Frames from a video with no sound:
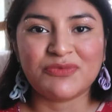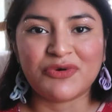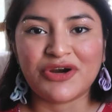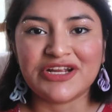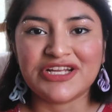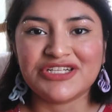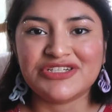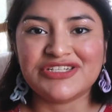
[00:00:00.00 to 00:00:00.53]

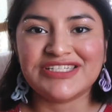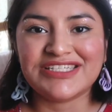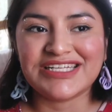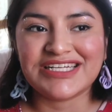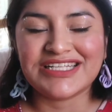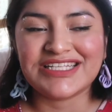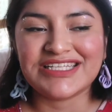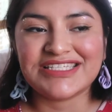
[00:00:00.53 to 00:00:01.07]
more
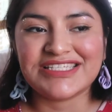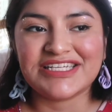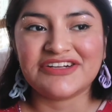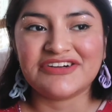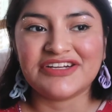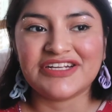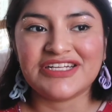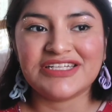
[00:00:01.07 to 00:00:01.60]
interested in this
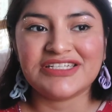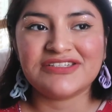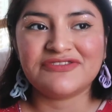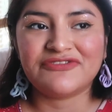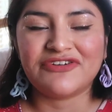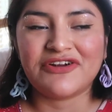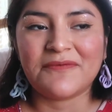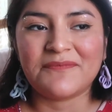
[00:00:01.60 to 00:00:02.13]
series
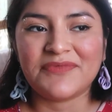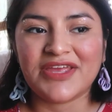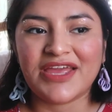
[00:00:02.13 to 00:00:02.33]
from